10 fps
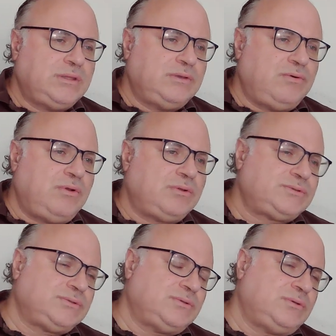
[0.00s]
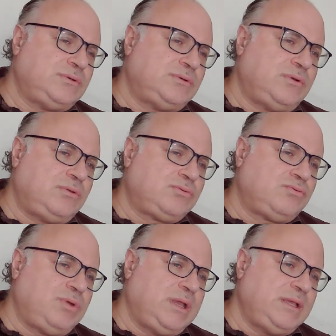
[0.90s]
The
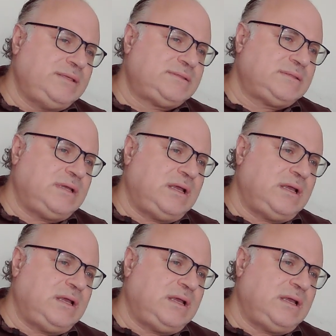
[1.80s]
roadways